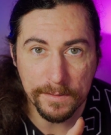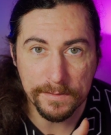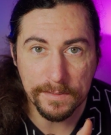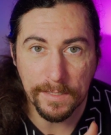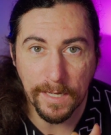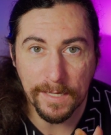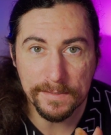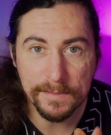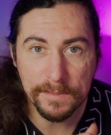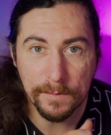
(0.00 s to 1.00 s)
is the
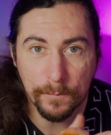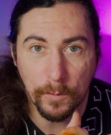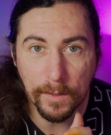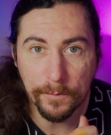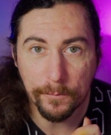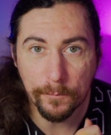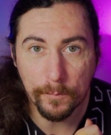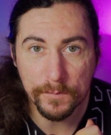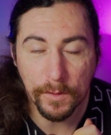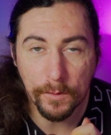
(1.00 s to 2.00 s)
A6400
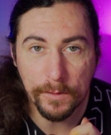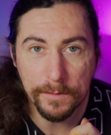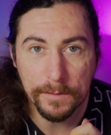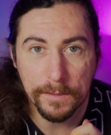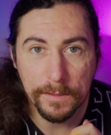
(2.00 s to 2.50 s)
from Sony.